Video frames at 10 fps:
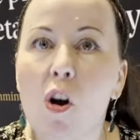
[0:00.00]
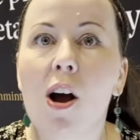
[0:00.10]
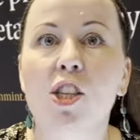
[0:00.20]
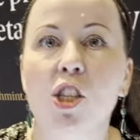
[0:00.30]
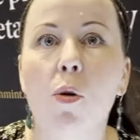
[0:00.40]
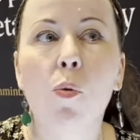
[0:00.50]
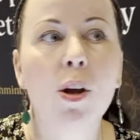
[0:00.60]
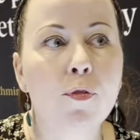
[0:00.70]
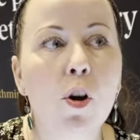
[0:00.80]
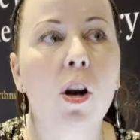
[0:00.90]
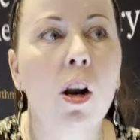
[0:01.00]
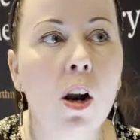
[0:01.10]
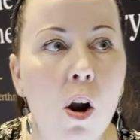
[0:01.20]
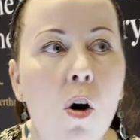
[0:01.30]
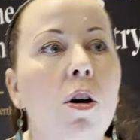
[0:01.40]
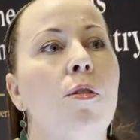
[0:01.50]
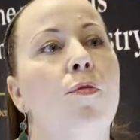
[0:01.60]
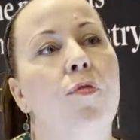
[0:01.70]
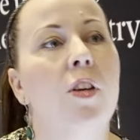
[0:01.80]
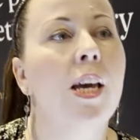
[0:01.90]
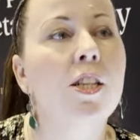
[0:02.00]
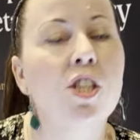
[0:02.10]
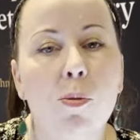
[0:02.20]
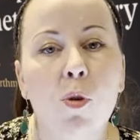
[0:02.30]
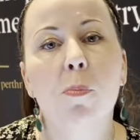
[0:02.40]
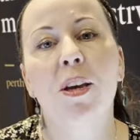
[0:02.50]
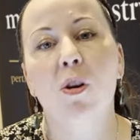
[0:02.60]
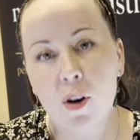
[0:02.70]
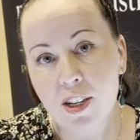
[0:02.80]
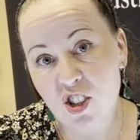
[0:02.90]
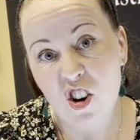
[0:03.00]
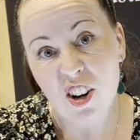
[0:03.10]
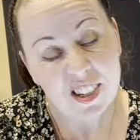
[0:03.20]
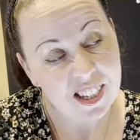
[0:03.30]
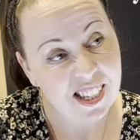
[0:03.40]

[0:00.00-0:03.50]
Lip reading: right. So we've got a lot of kids that want to be coin designers.